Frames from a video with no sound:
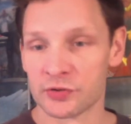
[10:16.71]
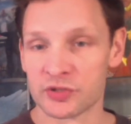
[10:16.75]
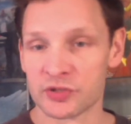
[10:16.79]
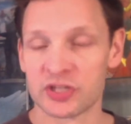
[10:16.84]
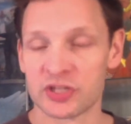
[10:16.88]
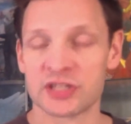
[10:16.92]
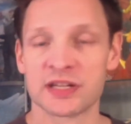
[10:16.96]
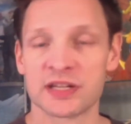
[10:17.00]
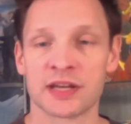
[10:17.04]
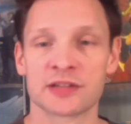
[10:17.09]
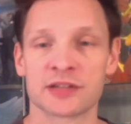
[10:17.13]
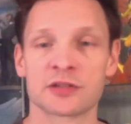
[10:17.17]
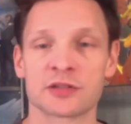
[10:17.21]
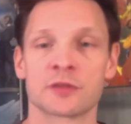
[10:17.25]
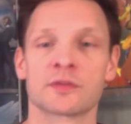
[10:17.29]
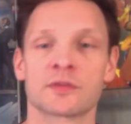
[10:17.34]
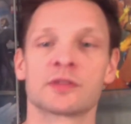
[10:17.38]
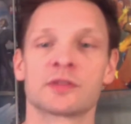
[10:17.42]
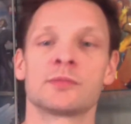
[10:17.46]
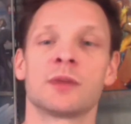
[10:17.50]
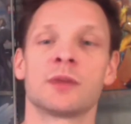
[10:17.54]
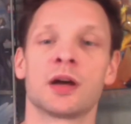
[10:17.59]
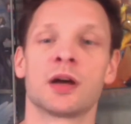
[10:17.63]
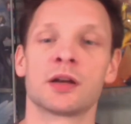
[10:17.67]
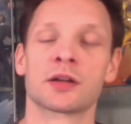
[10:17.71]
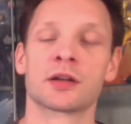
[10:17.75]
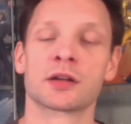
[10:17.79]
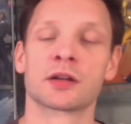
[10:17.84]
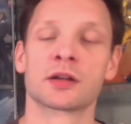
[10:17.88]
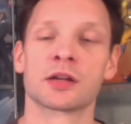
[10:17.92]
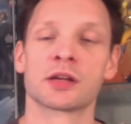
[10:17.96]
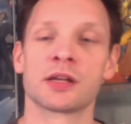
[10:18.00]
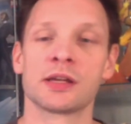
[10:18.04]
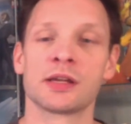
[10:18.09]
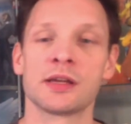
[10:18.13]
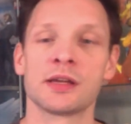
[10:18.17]
She takes over the
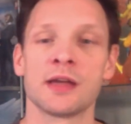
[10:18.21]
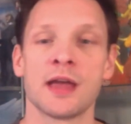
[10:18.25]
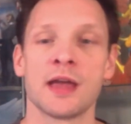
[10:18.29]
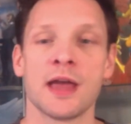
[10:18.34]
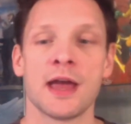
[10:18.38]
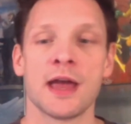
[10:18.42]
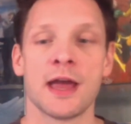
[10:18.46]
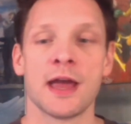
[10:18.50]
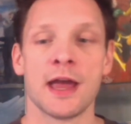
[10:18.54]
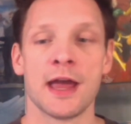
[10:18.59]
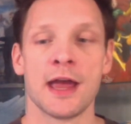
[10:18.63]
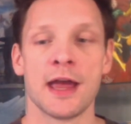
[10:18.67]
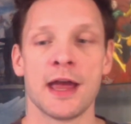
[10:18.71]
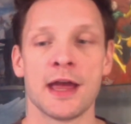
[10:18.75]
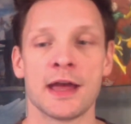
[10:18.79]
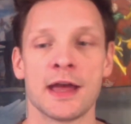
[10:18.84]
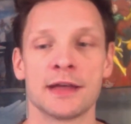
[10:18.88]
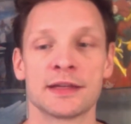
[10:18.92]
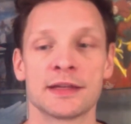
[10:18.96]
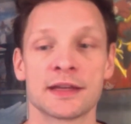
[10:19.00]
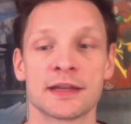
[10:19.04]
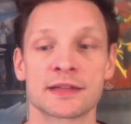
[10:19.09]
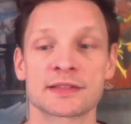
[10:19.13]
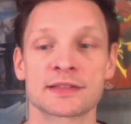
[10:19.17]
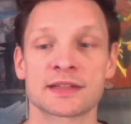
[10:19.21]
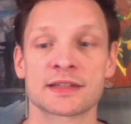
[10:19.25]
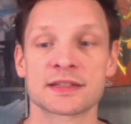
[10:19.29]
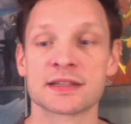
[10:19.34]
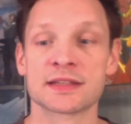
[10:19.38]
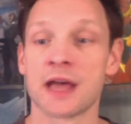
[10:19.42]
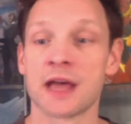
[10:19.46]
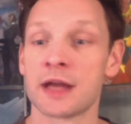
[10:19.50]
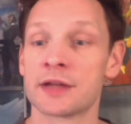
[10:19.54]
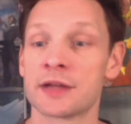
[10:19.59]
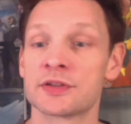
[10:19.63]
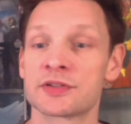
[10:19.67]
monarchy and has
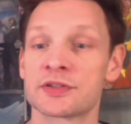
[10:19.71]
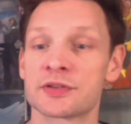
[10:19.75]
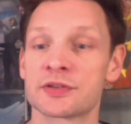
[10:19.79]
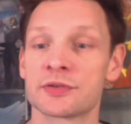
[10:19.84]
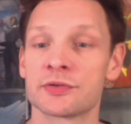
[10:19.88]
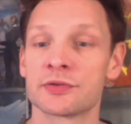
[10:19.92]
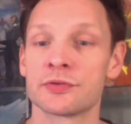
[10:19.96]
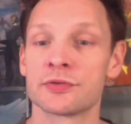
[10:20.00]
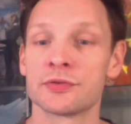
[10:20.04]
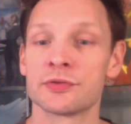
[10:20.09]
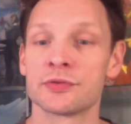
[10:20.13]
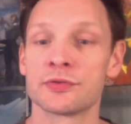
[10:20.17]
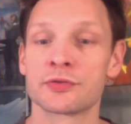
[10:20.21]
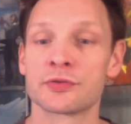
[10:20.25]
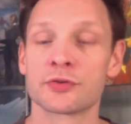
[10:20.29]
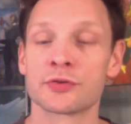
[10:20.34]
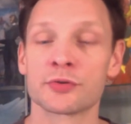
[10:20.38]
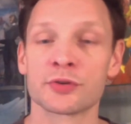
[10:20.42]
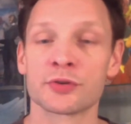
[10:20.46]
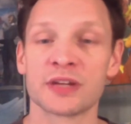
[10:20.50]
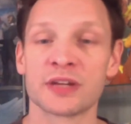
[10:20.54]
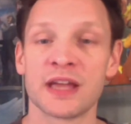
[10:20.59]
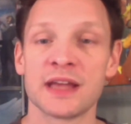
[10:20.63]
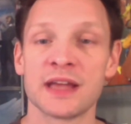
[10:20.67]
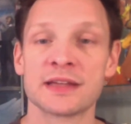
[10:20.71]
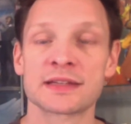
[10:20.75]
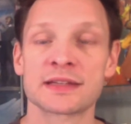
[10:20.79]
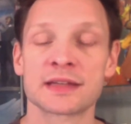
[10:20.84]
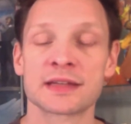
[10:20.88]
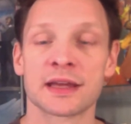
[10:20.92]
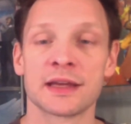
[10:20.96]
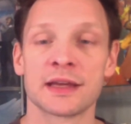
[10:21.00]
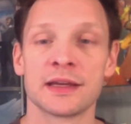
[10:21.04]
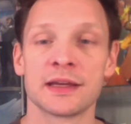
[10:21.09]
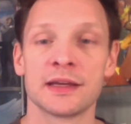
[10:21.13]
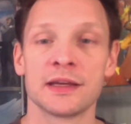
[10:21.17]
decided to create
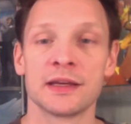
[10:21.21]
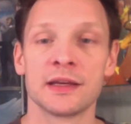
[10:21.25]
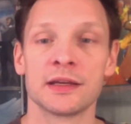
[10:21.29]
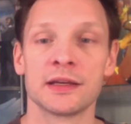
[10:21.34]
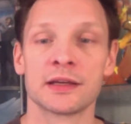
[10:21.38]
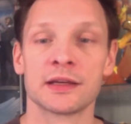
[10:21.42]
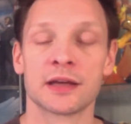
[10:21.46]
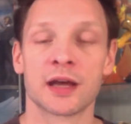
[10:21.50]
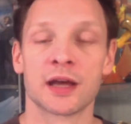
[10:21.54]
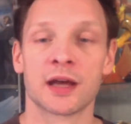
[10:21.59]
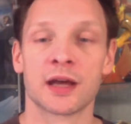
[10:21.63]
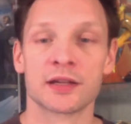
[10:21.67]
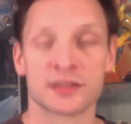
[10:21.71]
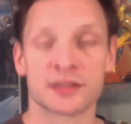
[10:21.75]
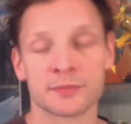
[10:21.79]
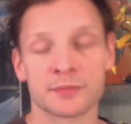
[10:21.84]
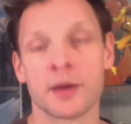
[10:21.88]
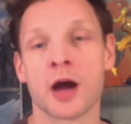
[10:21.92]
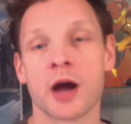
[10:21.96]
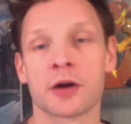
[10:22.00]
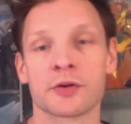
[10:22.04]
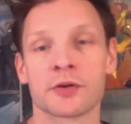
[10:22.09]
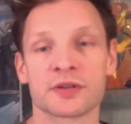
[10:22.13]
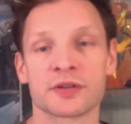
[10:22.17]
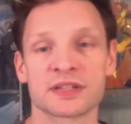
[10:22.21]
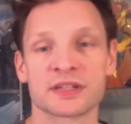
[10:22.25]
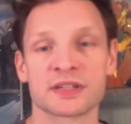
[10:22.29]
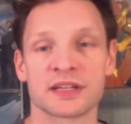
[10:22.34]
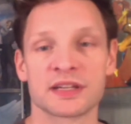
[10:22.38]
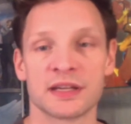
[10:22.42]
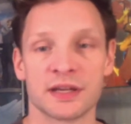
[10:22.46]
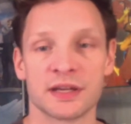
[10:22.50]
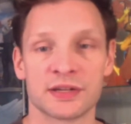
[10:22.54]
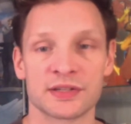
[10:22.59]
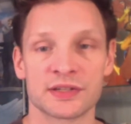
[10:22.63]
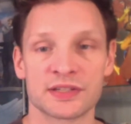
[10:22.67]
a
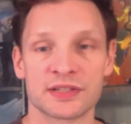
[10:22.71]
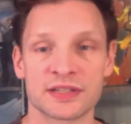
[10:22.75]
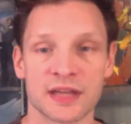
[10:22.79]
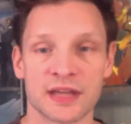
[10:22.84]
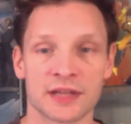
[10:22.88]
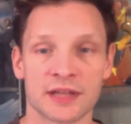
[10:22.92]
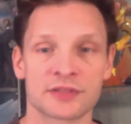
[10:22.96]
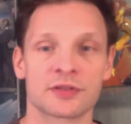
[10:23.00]
democracy instead.